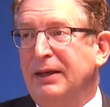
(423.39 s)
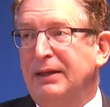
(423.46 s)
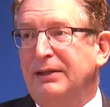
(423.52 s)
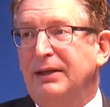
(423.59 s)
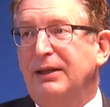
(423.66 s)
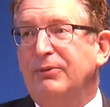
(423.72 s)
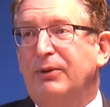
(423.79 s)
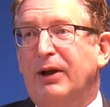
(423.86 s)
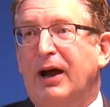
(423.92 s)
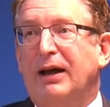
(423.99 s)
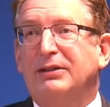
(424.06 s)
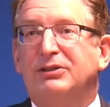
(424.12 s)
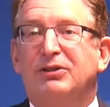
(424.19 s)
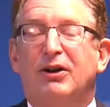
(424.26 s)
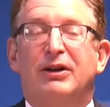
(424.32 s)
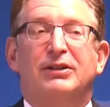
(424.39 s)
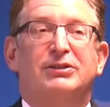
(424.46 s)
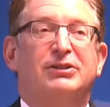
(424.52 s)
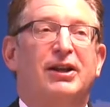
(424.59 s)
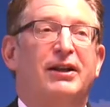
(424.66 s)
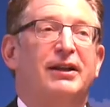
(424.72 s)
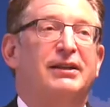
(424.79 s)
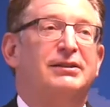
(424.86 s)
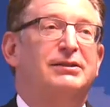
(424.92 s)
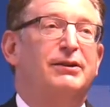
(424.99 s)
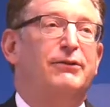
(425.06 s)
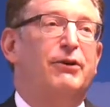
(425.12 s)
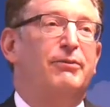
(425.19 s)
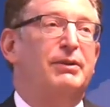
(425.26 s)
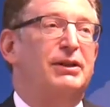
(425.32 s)
Indeed, when I started studying
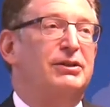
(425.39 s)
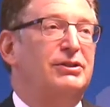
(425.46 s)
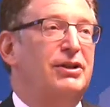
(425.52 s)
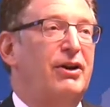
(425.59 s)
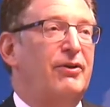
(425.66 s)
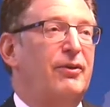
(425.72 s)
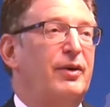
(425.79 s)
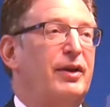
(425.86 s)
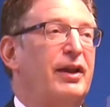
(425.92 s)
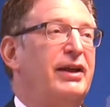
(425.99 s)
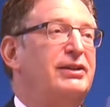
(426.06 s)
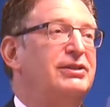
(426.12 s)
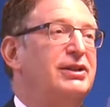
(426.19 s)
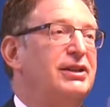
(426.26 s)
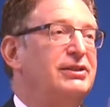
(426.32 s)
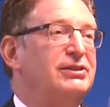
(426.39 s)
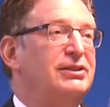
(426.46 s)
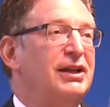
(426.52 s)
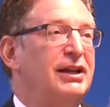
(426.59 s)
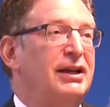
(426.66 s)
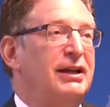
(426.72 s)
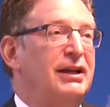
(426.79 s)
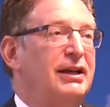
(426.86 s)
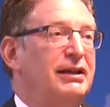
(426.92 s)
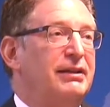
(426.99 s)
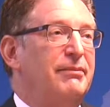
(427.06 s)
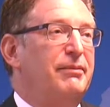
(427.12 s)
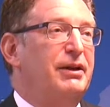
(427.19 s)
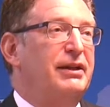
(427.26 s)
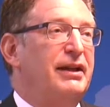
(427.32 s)
civil military relations in
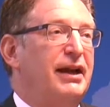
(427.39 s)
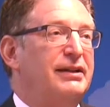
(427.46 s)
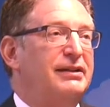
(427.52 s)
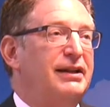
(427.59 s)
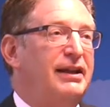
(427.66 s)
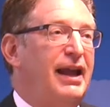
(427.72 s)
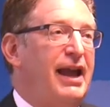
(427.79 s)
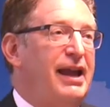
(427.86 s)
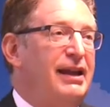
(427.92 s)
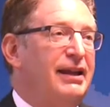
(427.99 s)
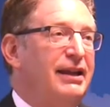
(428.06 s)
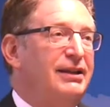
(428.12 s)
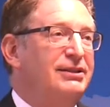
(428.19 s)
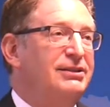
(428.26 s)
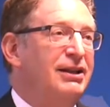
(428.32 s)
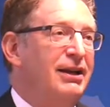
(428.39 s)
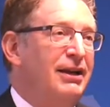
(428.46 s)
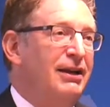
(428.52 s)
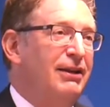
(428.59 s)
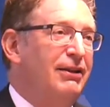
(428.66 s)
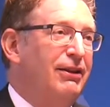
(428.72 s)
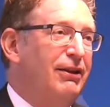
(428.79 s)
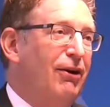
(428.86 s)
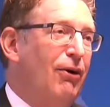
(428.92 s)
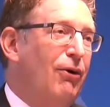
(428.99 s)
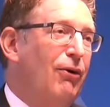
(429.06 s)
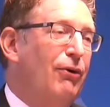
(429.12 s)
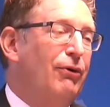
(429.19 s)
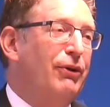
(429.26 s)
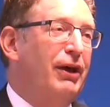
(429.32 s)
the mid 1980s, the
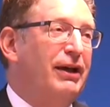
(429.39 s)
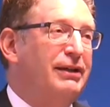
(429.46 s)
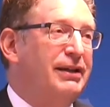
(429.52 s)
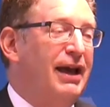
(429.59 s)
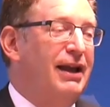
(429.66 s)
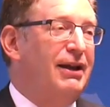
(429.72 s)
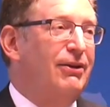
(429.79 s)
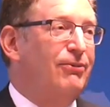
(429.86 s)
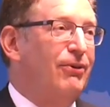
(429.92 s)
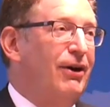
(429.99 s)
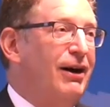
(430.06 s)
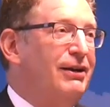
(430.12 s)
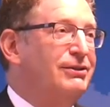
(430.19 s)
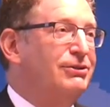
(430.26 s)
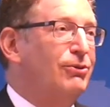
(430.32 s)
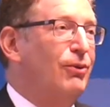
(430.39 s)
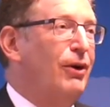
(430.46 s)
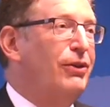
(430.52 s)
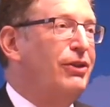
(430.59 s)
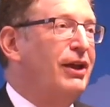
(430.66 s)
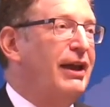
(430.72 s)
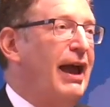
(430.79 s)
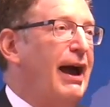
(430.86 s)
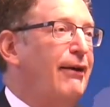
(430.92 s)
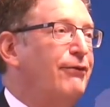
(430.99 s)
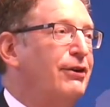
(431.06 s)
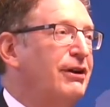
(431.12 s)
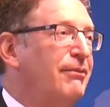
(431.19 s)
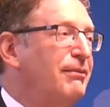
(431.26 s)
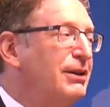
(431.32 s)
old uh, tenet was the one thing
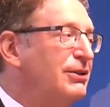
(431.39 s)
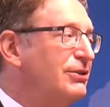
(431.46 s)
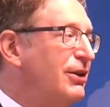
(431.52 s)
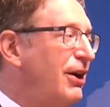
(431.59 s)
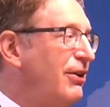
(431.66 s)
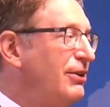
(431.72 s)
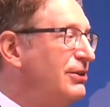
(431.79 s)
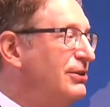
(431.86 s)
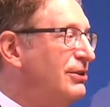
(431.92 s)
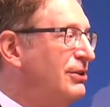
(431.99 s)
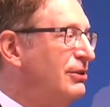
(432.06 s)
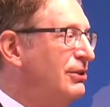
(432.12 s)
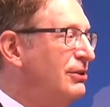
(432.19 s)
African militaries